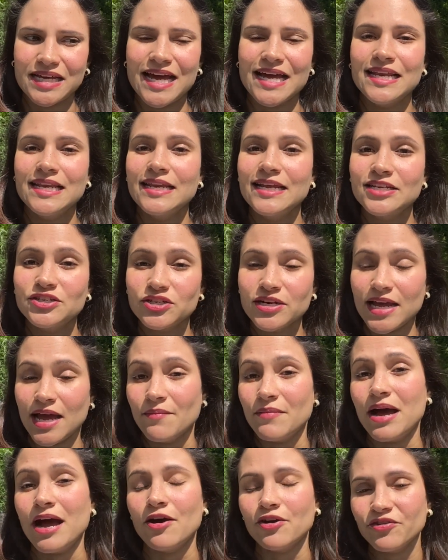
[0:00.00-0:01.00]
I literally
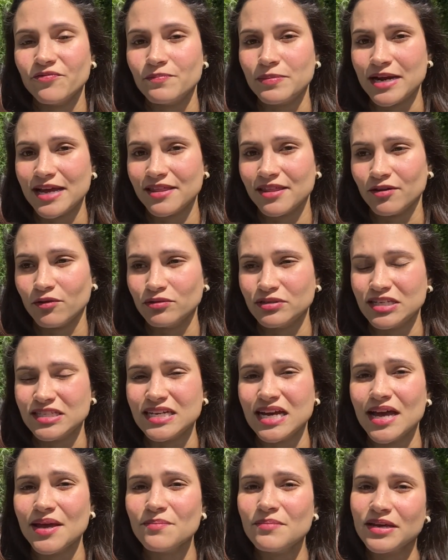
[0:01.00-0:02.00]
am out of breath all the
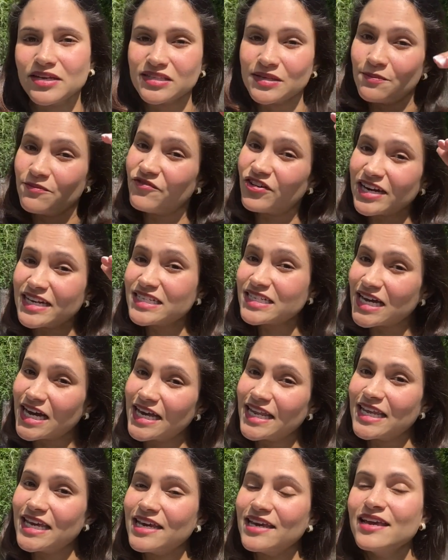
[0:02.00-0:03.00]
time because I'm very
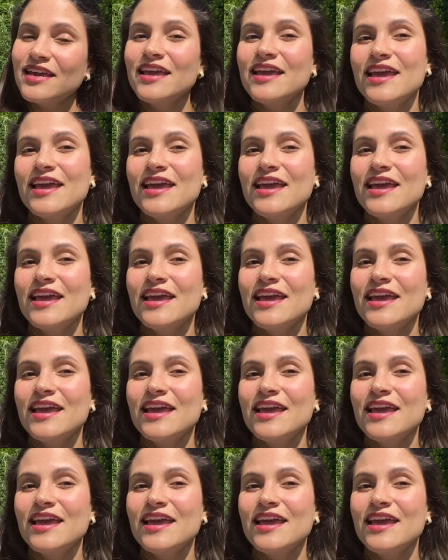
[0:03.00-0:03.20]
tiny,